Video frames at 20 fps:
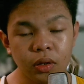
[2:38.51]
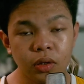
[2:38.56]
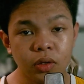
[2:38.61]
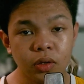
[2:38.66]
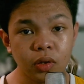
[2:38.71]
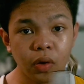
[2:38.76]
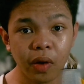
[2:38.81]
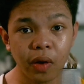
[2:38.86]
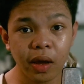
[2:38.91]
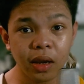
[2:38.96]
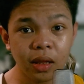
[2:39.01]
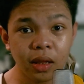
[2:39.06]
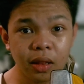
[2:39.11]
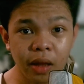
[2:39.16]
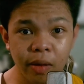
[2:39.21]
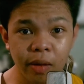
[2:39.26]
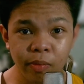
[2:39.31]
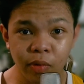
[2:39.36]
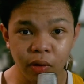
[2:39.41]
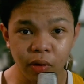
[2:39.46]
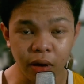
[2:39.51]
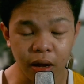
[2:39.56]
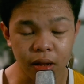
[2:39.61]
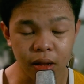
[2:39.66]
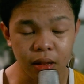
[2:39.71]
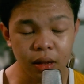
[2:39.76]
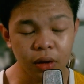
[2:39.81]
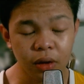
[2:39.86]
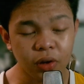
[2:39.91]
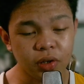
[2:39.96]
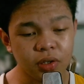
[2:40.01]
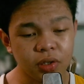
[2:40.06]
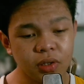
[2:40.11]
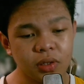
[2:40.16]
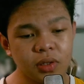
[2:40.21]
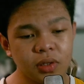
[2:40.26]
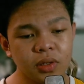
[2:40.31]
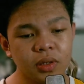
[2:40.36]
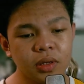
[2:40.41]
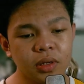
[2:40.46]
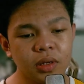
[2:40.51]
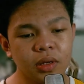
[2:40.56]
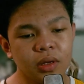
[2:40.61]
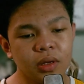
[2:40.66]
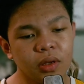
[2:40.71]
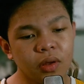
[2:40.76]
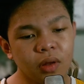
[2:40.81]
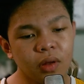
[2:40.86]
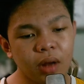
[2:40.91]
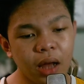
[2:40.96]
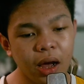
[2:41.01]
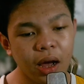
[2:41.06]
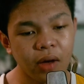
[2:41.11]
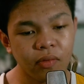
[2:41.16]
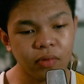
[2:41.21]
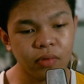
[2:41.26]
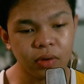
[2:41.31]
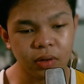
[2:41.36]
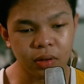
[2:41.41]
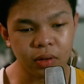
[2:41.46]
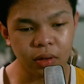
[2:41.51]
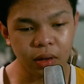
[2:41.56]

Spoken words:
So anytime you got lost, you'll have a